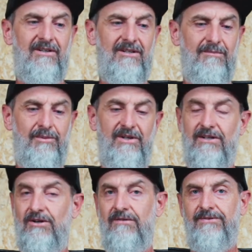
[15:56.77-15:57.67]
Like I'm pretty
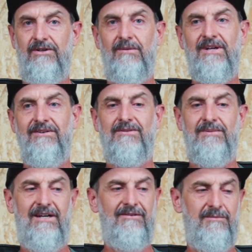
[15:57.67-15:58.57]
confident I'm going to
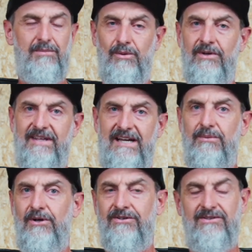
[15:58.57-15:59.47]
be able to employ that
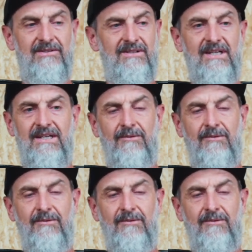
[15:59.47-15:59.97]
person